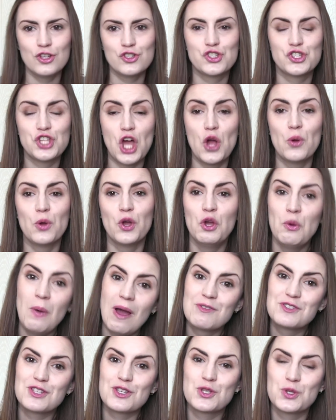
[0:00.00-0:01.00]
So who
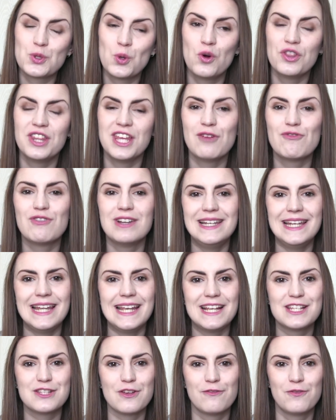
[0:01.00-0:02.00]
else saw the
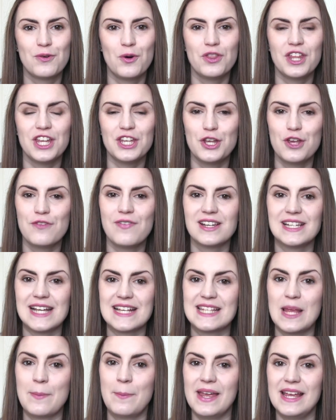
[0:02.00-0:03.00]
release for the new
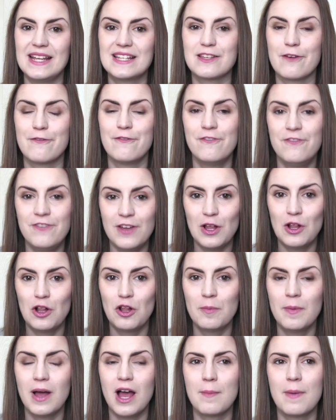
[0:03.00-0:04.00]
Fantastic Beasts
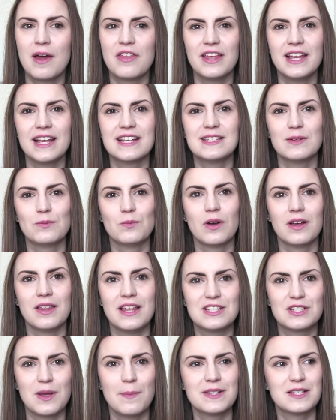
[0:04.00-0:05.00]
film? I think
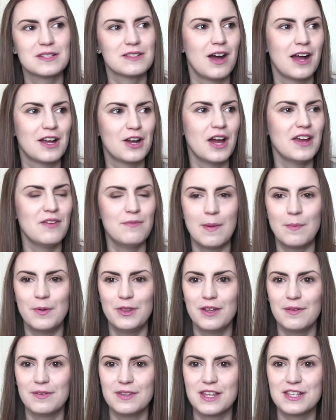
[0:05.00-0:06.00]
it's coming, I can't even
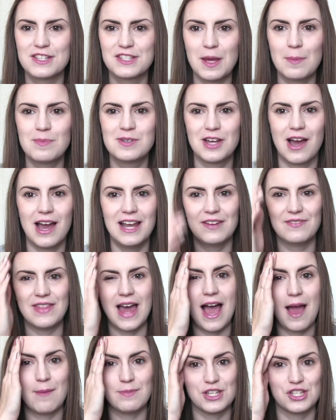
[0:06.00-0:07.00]
remember the subtitle of
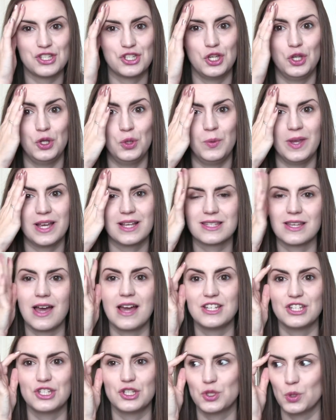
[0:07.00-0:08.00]
that. I'm just too
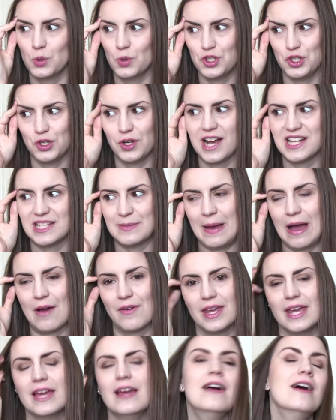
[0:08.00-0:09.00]
excited to talk to you guys
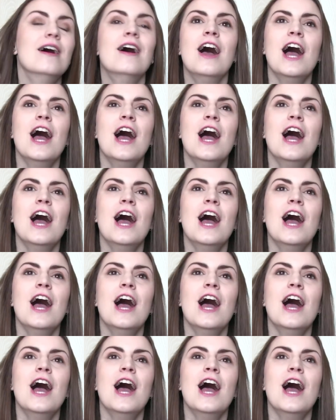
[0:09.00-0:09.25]
about it.